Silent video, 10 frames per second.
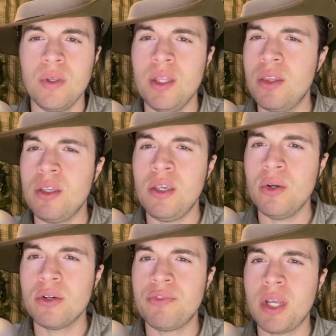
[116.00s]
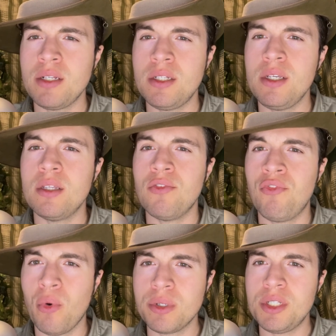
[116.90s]
In the year of
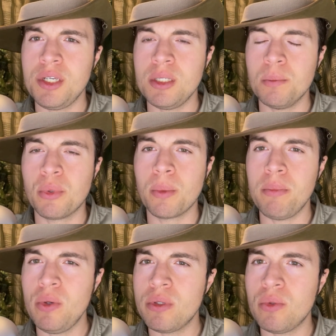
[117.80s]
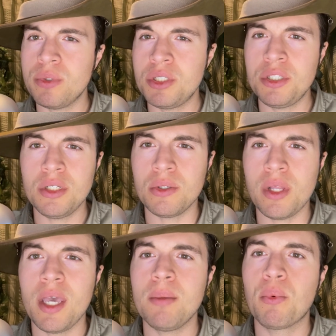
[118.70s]
1914, Bermuda was still
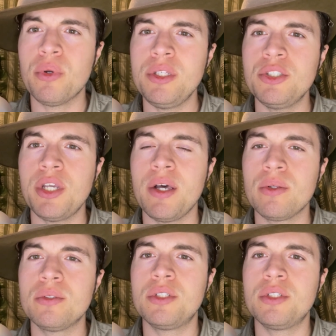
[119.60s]
a British-held